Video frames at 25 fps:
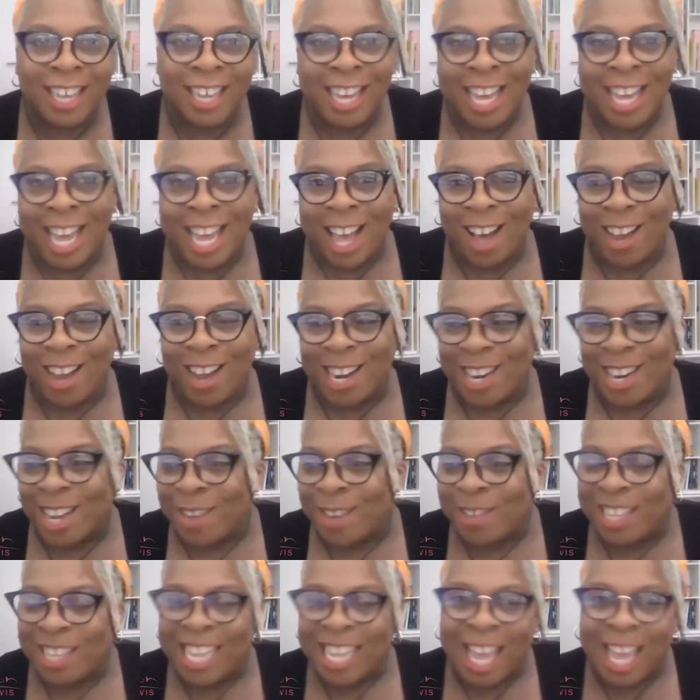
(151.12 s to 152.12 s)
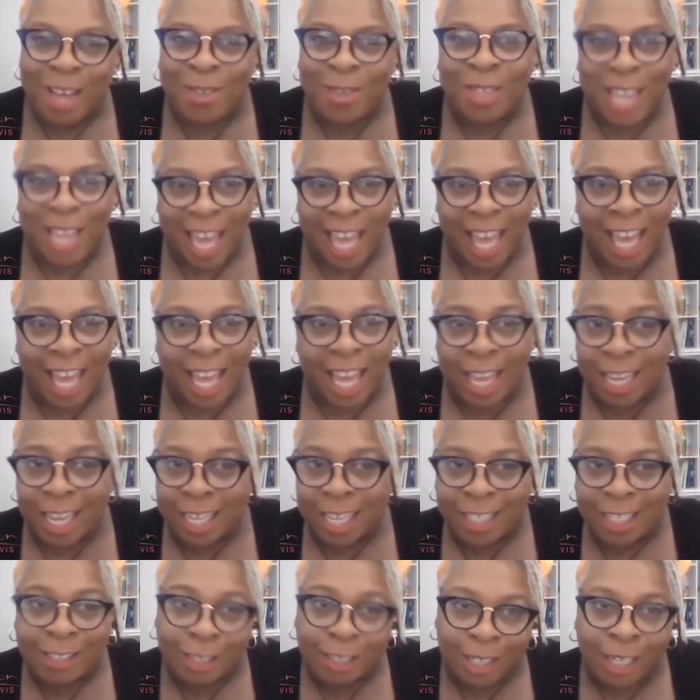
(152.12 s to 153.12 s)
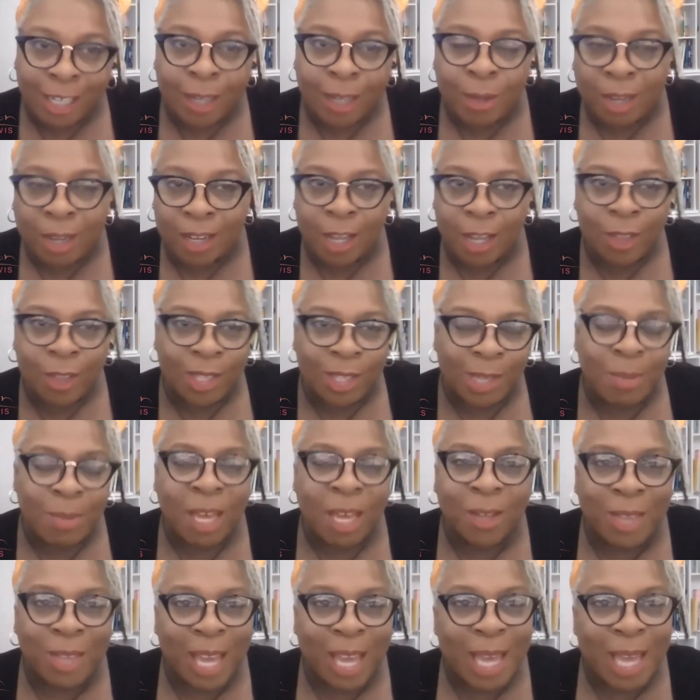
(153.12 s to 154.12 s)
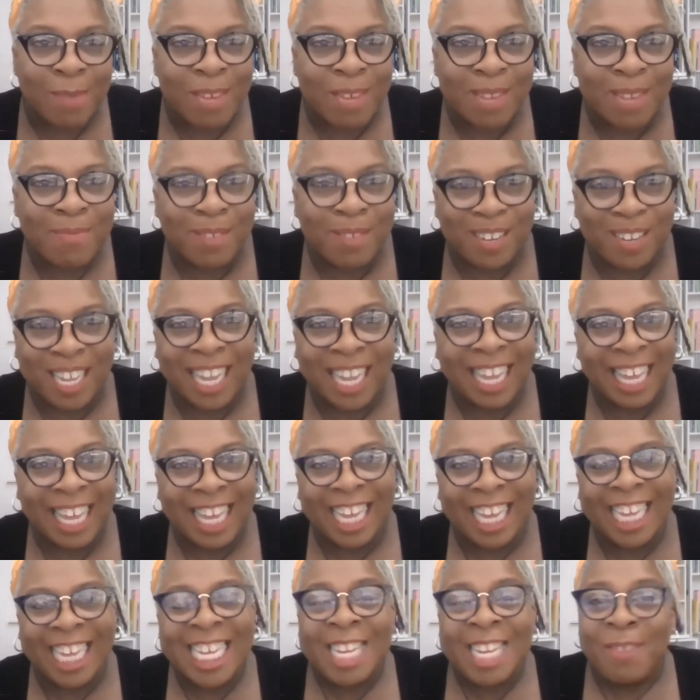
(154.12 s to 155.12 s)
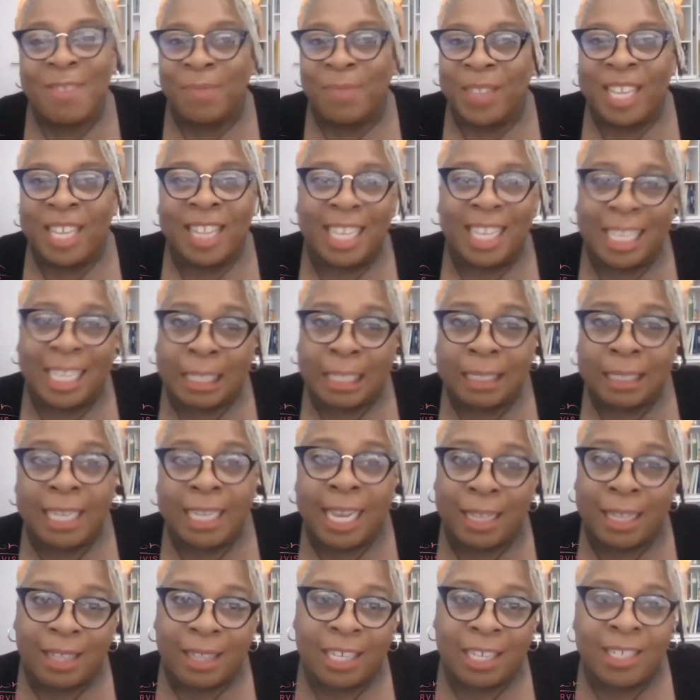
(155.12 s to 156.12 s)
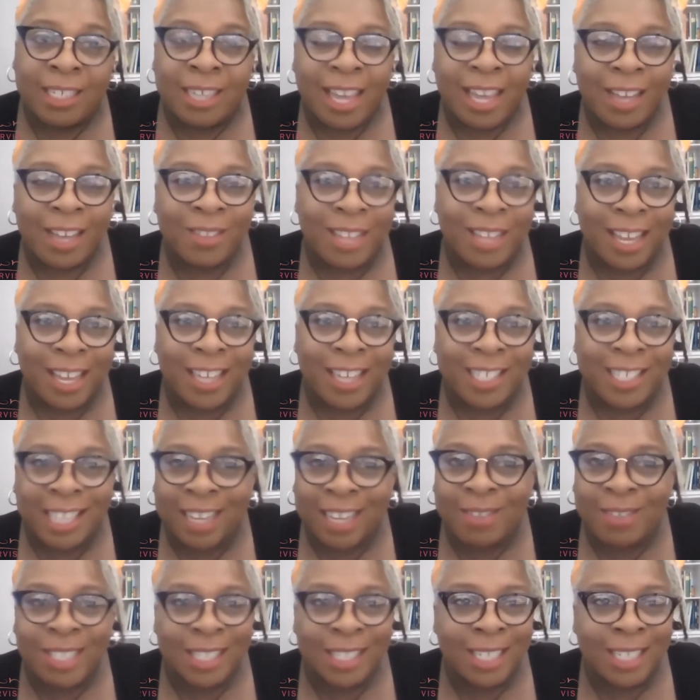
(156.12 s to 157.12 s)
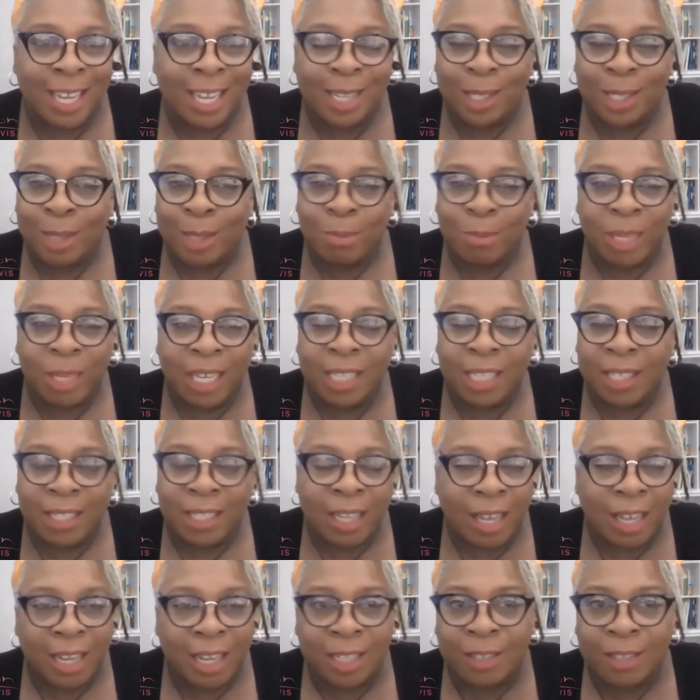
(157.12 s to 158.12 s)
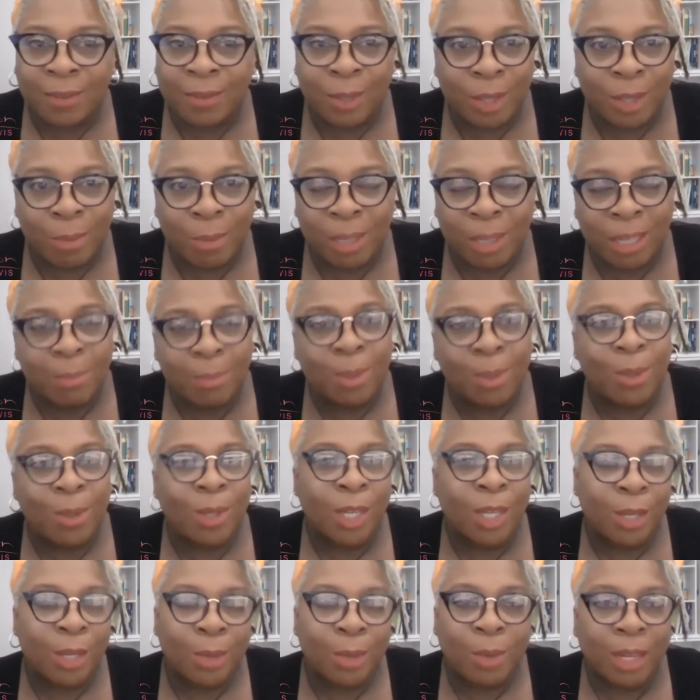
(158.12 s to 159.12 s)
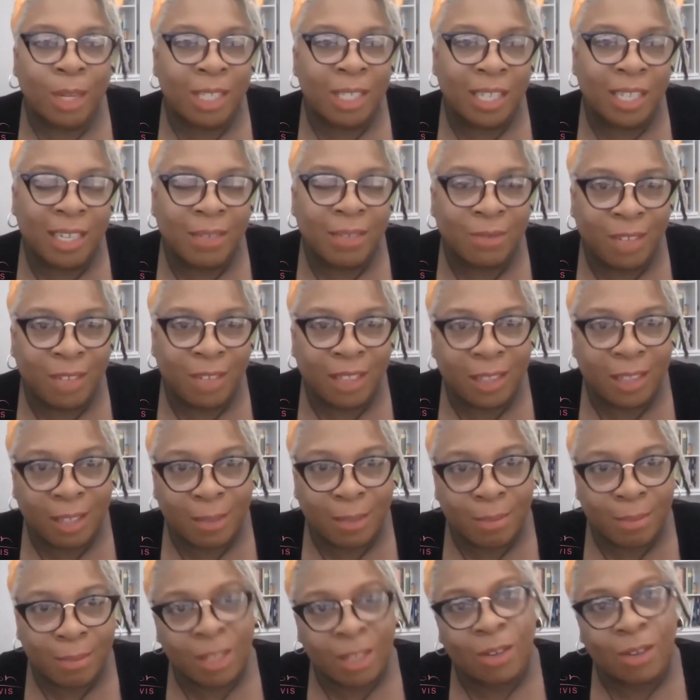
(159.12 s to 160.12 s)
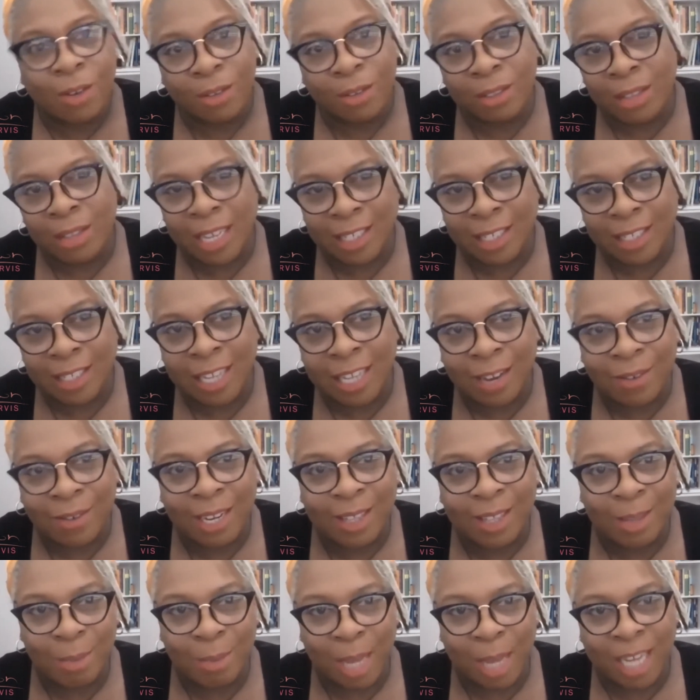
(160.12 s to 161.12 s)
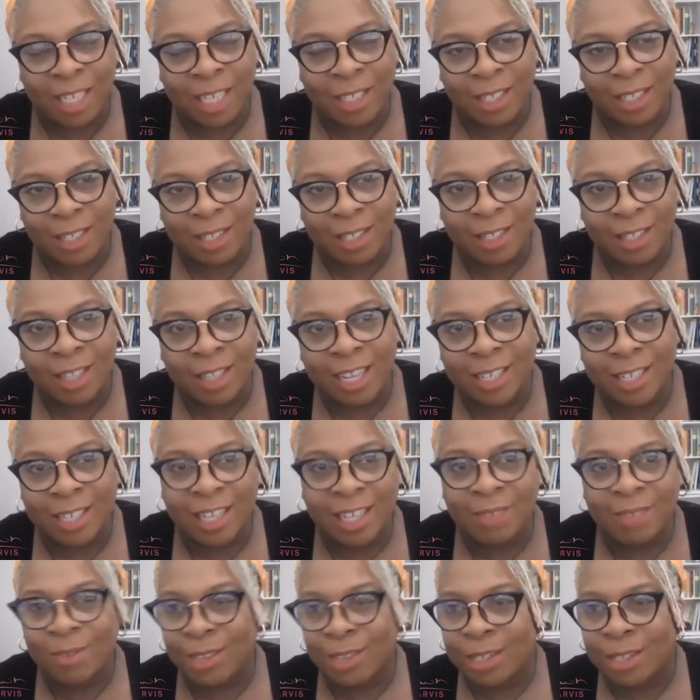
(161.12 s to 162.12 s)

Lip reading: I know in healthcare, and I know there's some healthcare people here, that there's healthcare services tend to be designed for the people who are delivering them, not necessarily the patients. They're delivered